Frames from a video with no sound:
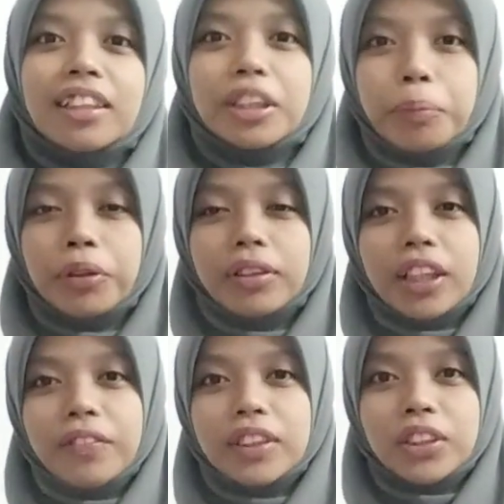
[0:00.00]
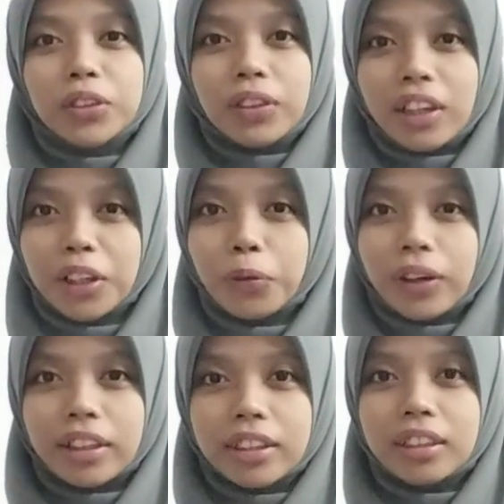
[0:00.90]
dip your knife into hot
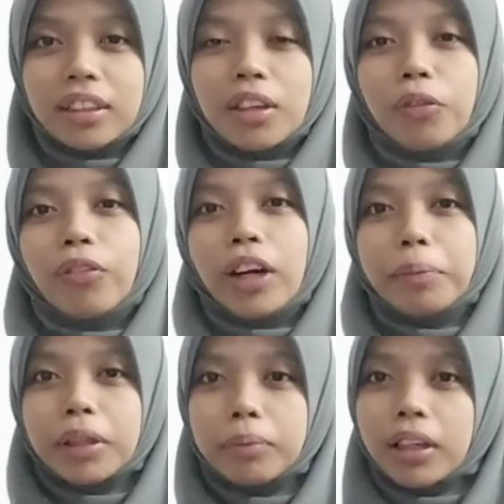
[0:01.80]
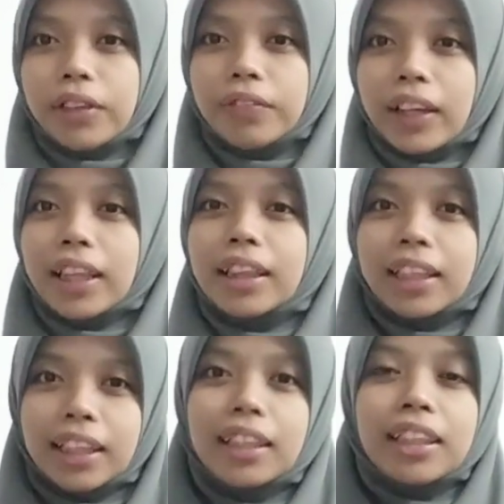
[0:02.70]
water, wipe them off, and
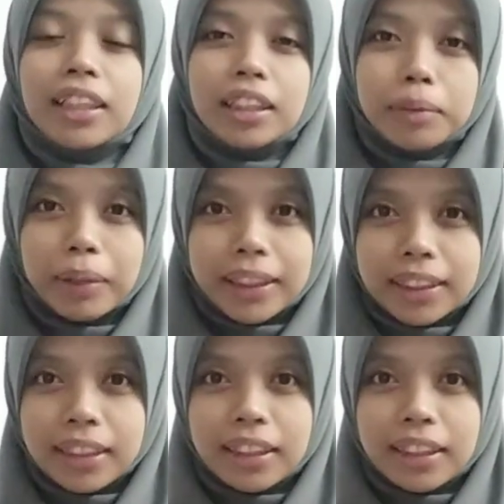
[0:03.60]
then cut the batik